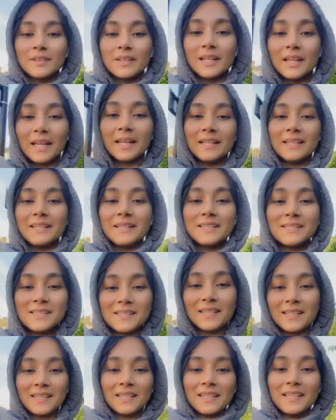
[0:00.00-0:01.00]
Hey
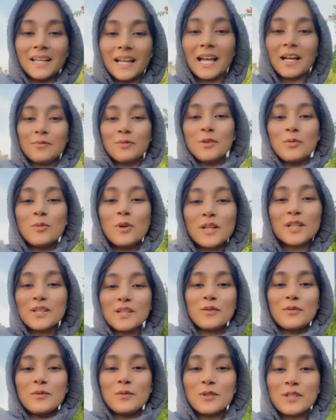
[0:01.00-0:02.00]
Lizzie, have a
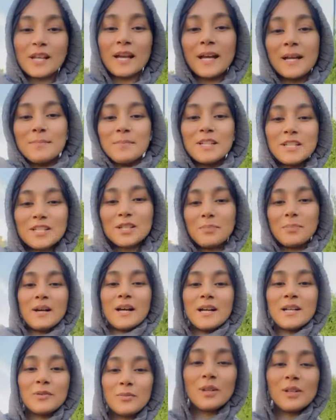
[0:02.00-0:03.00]
wonderful time in
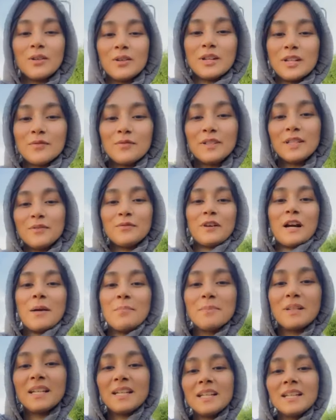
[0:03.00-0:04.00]
Japan with your lovely
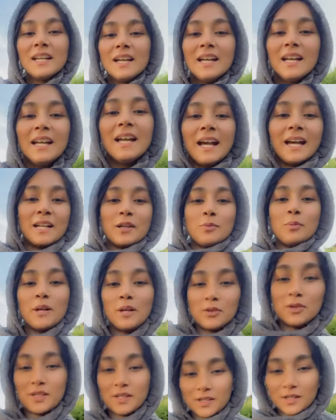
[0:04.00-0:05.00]
family and a
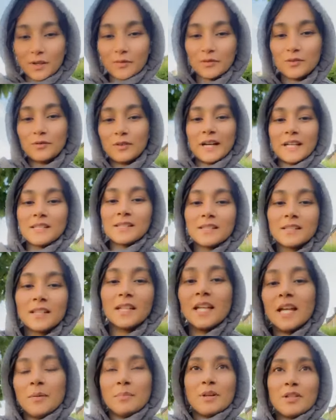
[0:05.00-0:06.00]
well-deserved rest,
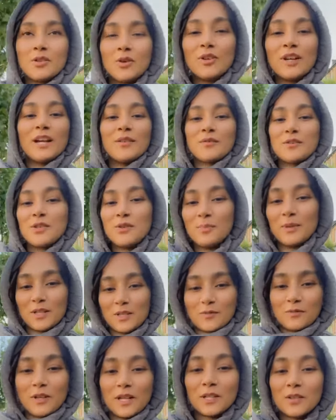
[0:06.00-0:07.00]
but don't have too much
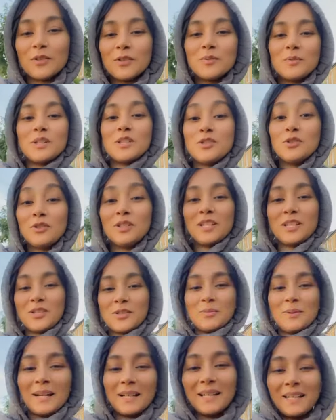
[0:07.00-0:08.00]
fun because we do need you
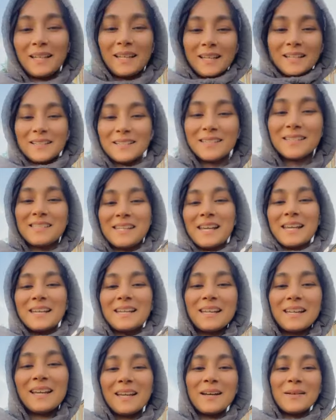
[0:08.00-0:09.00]
back again. Take
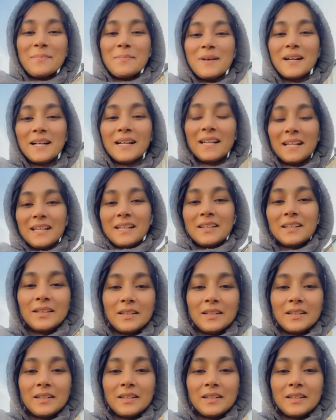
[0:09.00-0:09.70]
care, bye.